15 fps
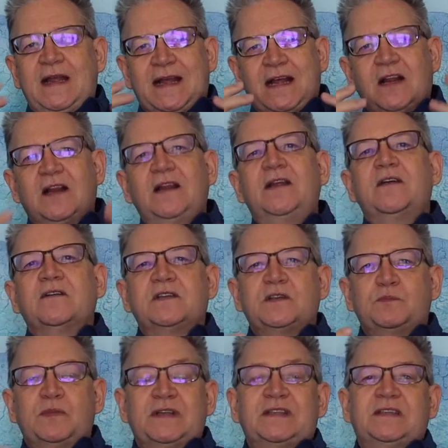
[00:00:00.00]
clear,
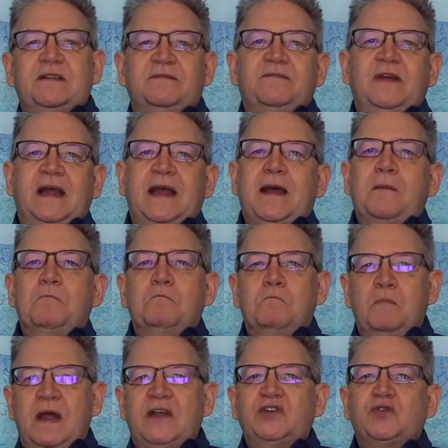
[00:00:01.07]
specific,
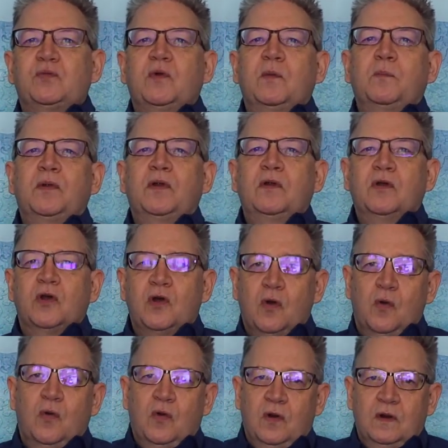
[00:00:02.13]
measurable
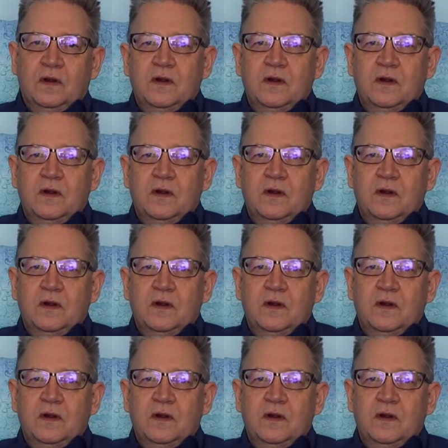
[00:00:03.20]
goal.